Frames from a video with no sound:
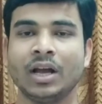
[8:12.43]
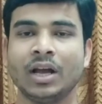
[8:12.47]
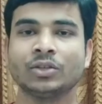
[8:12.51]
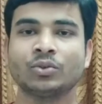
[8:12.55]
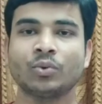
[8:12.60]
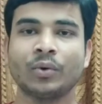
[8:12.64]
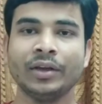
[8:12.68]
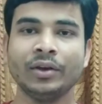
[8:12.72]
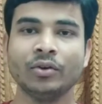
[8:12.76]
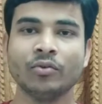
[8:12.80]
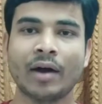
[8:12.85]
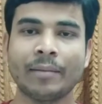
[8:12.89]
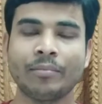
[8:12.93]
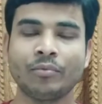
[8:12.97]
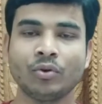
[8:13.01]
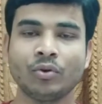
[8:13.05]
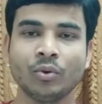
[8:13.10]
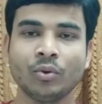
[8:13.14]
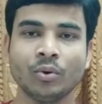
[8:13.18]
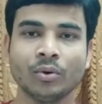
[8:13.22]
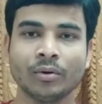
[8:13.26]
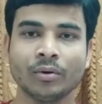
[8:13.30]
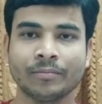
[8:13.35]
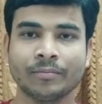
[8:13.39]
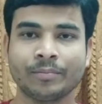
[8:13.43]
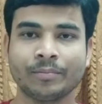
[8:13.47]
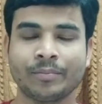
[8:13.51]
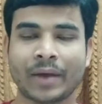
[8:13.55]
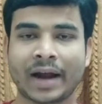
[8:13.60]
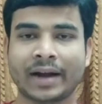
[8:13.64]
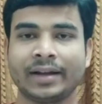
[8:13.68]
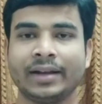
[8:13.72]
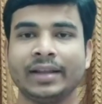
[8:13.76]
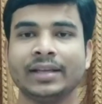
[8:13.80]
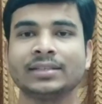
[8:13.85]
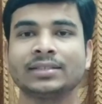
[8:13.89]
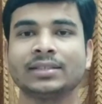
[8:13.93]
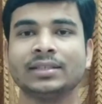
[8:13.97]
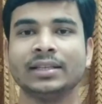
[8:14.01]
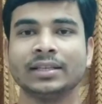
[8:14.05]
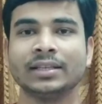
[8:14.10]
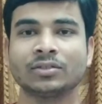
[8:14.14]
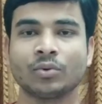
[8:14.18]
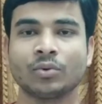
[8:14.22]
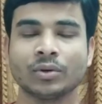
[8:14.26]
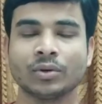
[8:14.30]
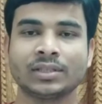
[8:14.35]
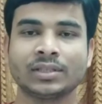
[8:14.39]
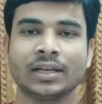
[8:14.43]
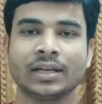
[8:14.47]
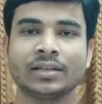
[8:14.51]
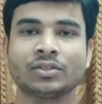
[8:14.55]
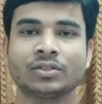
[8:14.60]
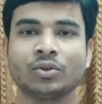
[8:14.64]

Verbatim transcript: So you have to practice this question.